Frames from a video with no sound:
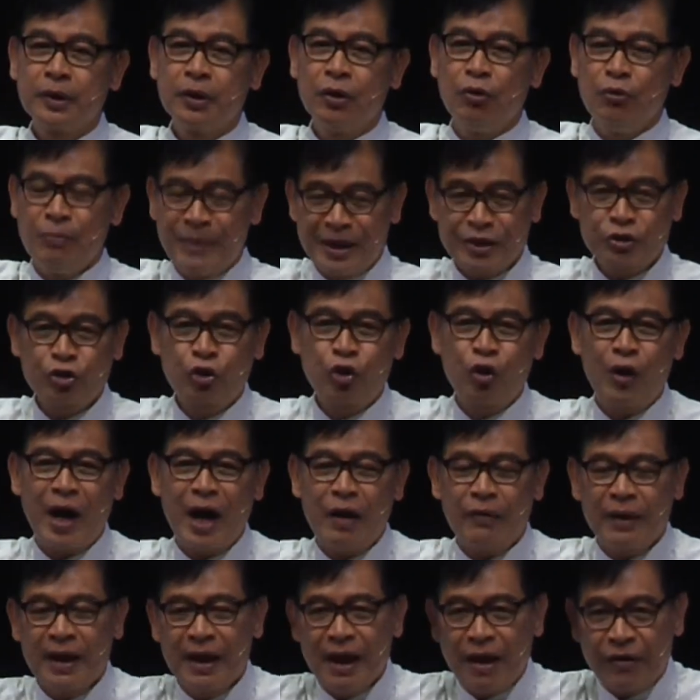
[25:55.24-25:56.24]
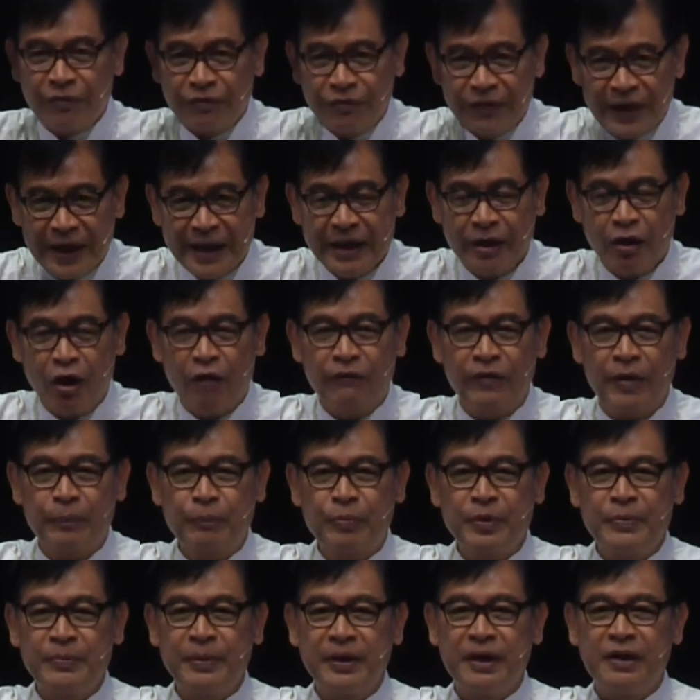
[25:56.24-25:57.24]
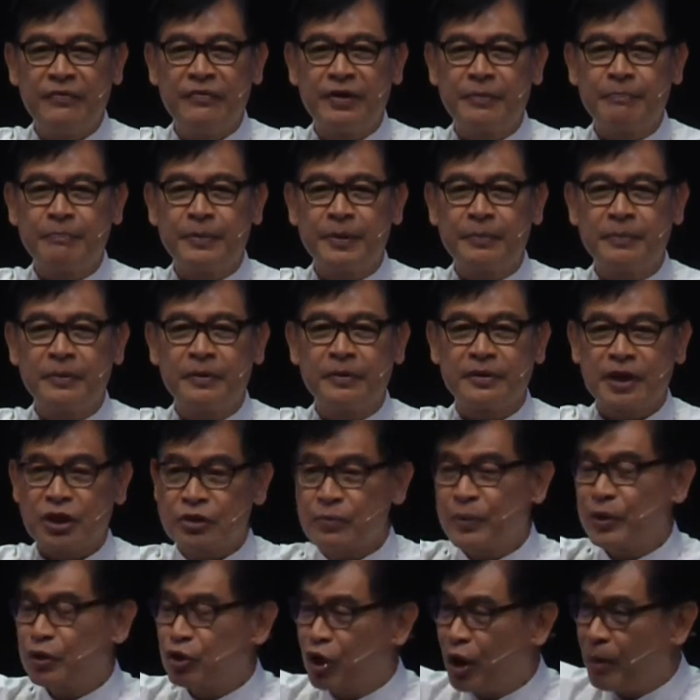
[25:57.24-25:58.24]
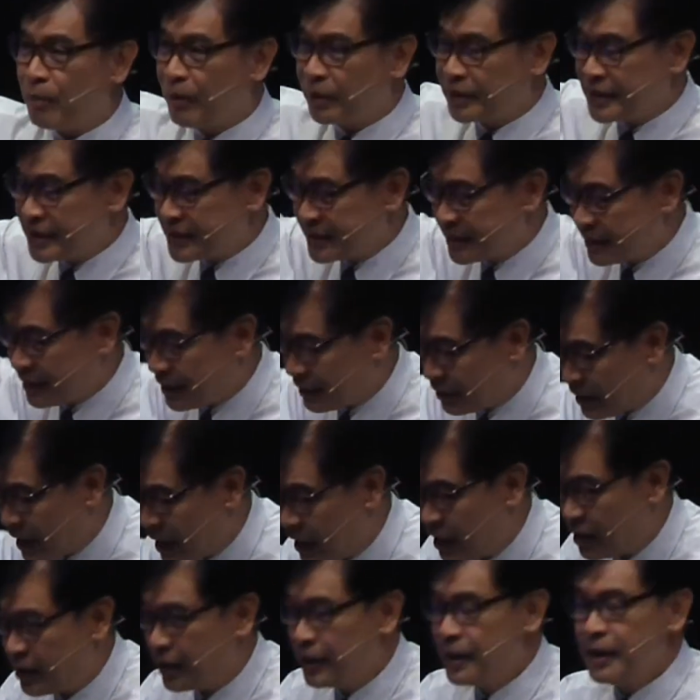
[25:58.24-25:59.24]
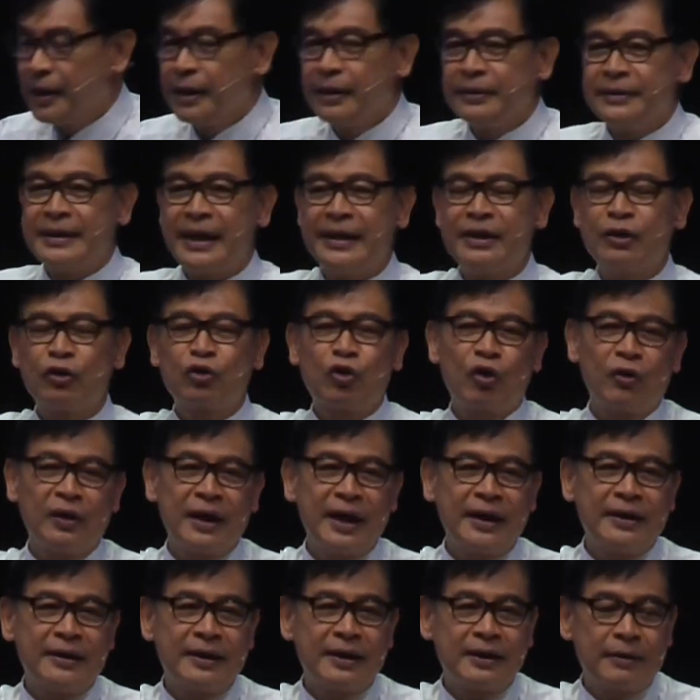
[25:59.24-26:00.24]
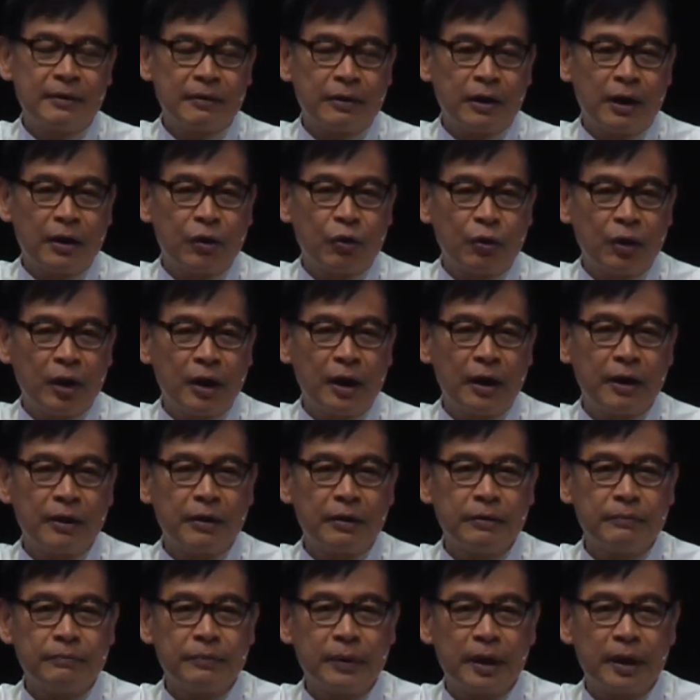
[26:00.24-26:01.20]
We must go out. Think of our pre-believing people. That's why we talk about this Daniel Colander